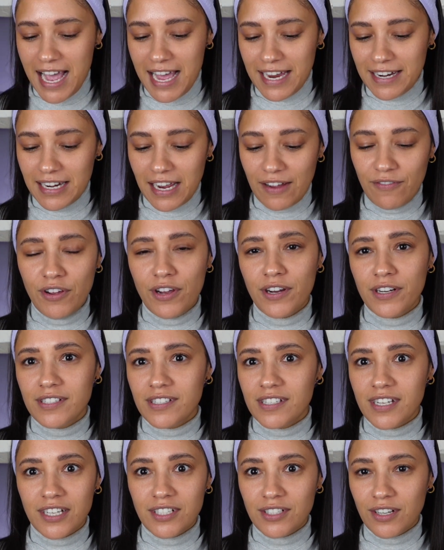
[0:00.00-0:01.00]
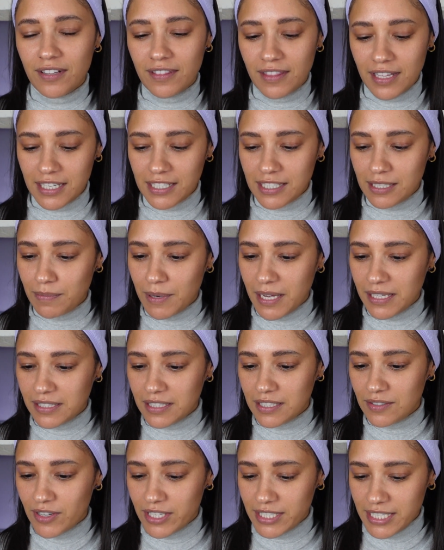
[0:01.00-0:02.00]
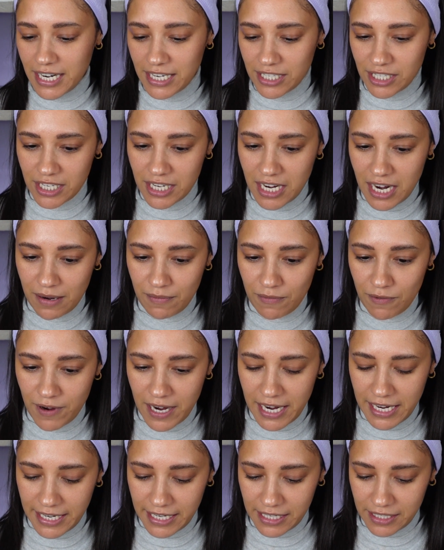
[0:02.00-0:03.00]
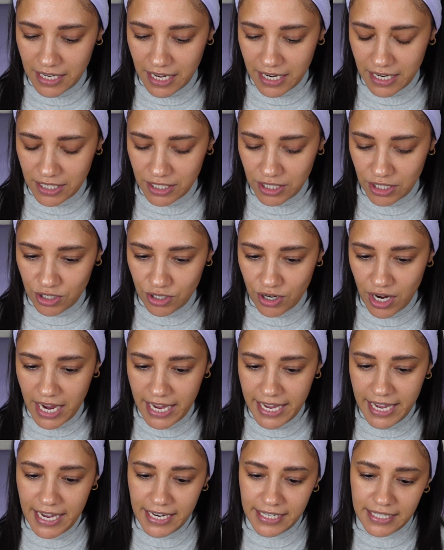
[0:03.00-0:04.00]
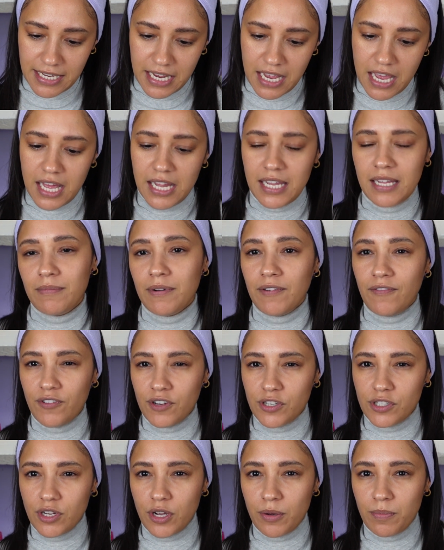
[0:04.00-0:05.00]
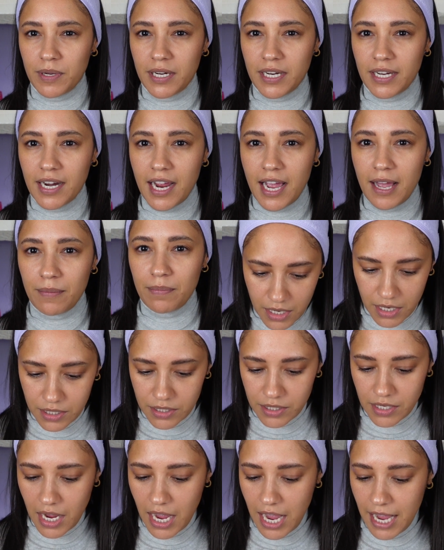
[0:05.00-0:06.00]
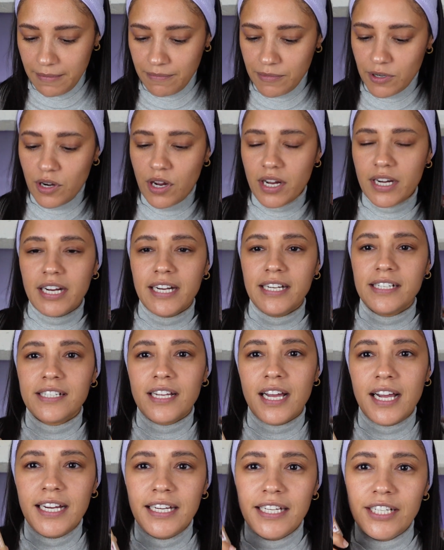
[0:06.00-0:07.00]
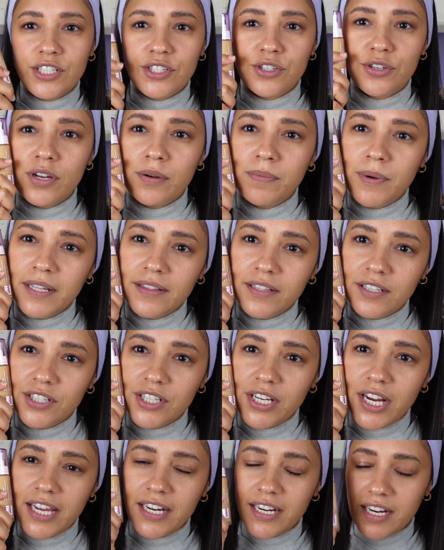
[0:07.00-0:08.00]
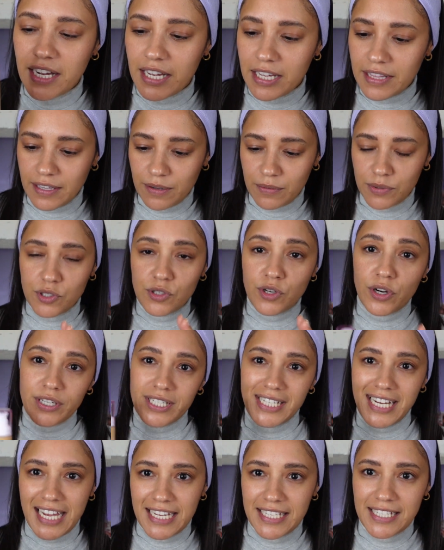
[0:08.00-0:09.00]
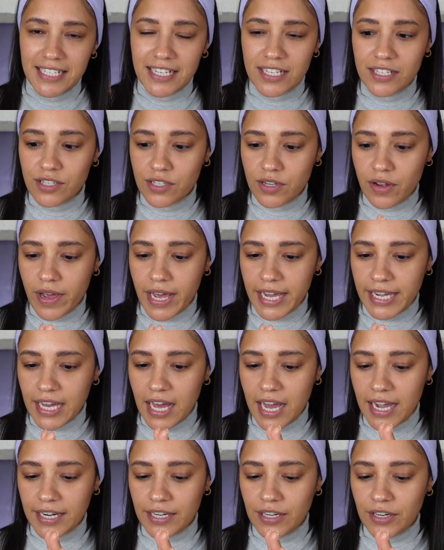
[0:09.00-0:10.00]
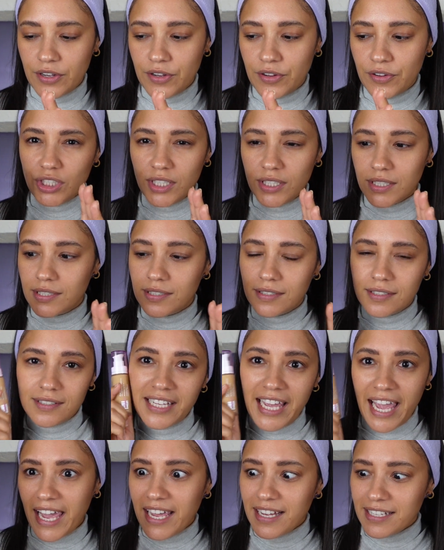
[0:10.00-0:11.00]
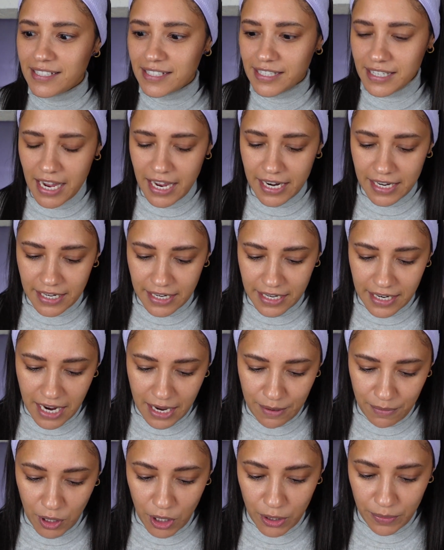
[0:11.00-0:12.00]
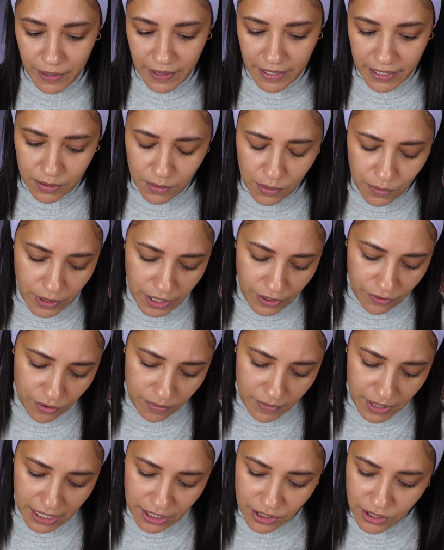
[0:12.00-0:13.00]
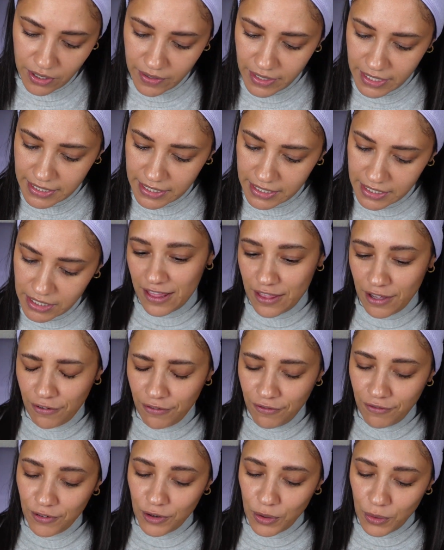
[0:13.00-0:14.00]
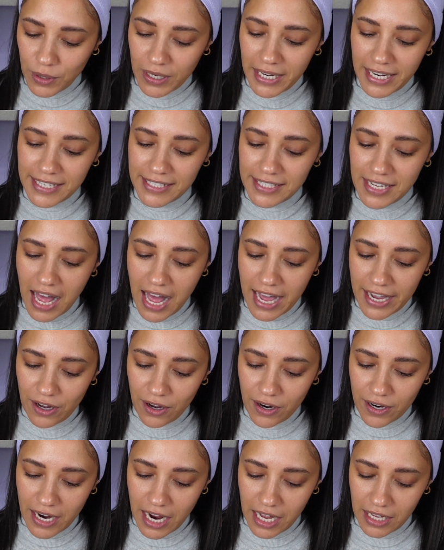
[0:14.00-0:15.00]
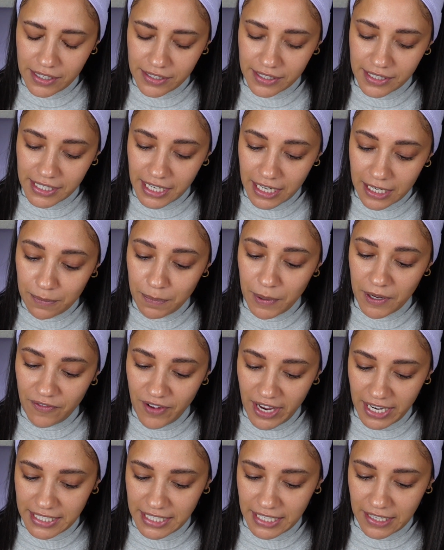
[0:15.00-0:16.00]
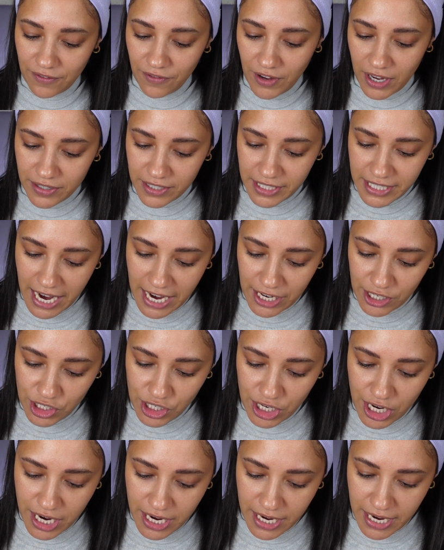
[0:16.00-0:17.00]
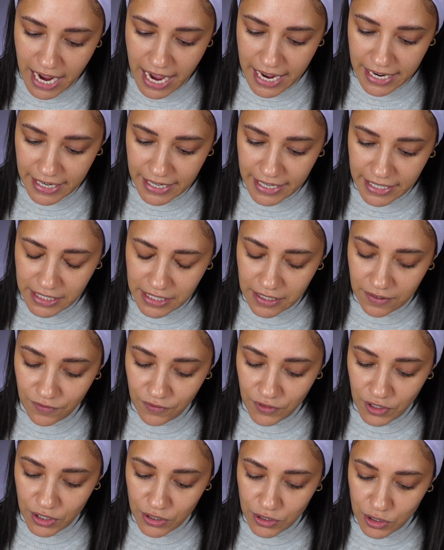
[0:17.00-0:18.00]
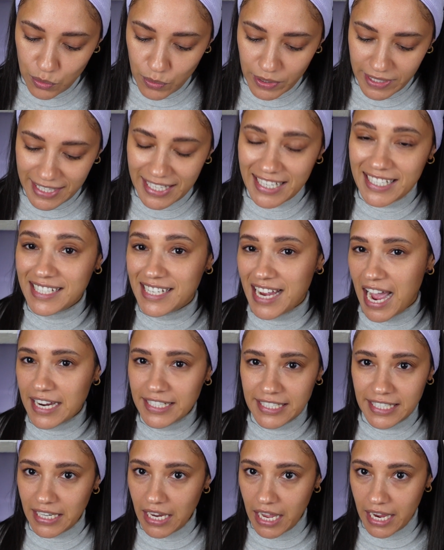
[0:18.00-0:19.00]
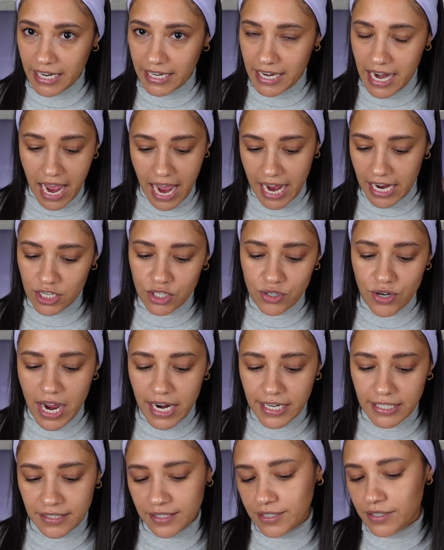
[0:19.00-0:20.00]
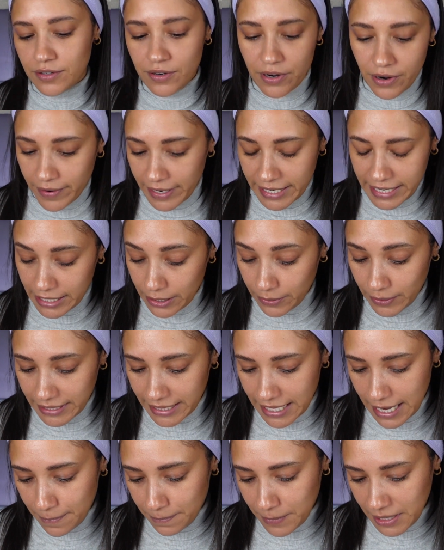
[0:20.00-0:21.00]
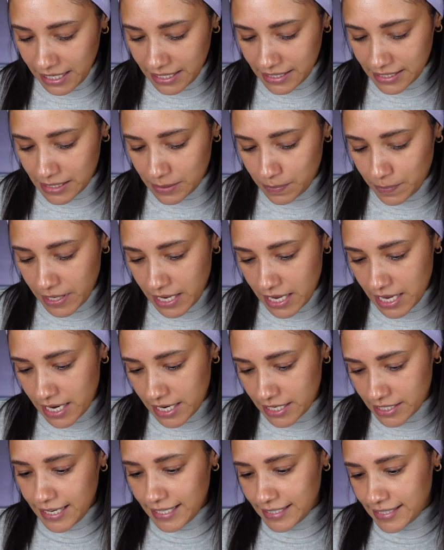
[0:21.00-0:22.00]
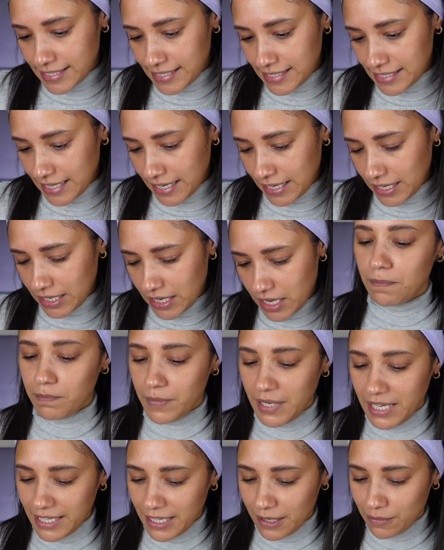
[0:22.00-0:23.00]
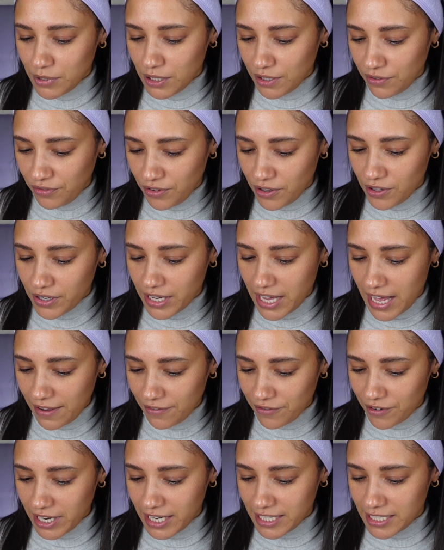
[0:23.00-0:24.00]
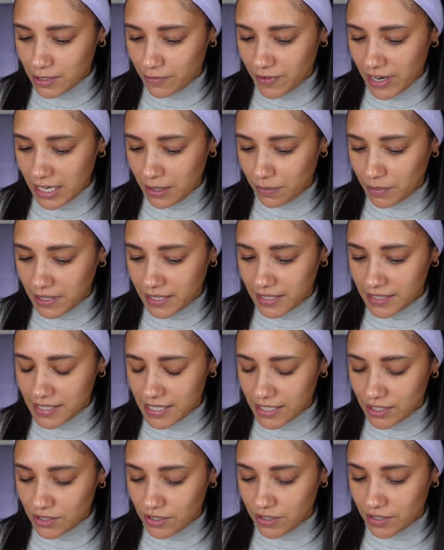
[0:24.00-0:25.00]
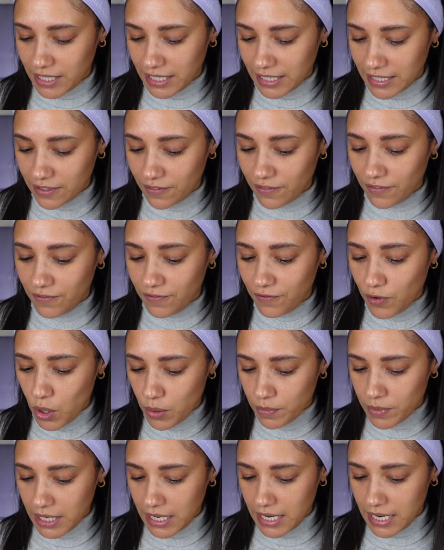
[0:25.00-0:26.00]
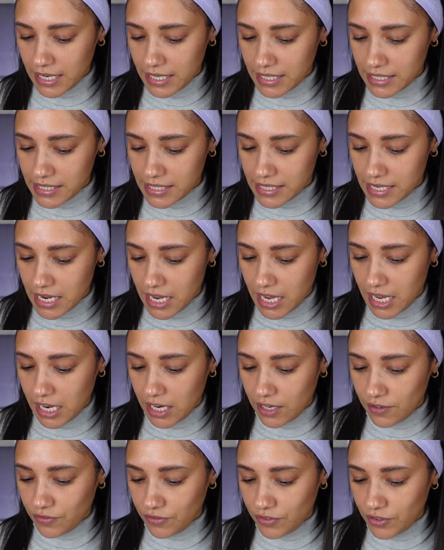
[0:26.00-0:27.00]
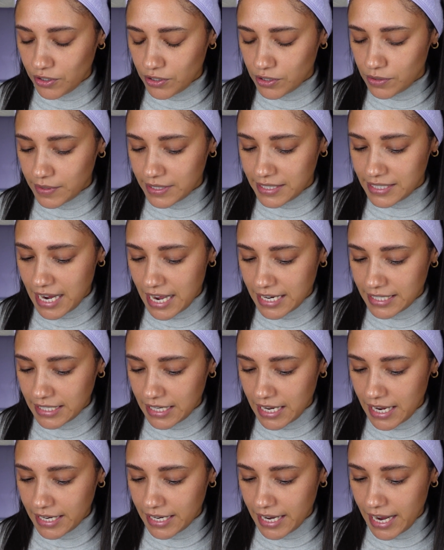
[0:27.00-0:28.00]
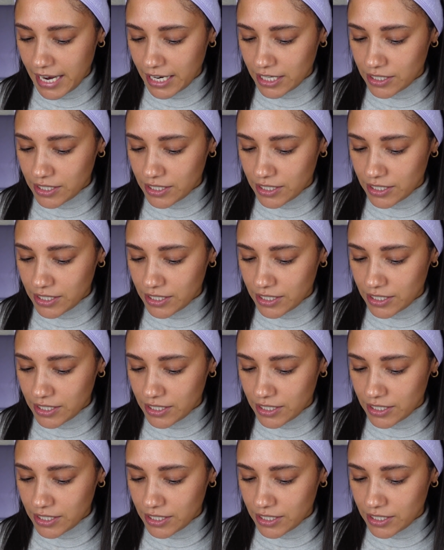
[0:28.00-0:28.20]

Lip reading: and I've heard such good things about this foundation. I'm really excited to try it. Let me first open it up. So I'm not entirely sure about the shade. There was no testers, so I kind of just guessed, and I'm hoping this will work for me. So this is the Flawless IRL Skin Perfecting Foundation, and it is infused with dandelion extract. No idea what that means, but let's see. Medium to full coverage, available in 6 unique formulas, infused with dandelion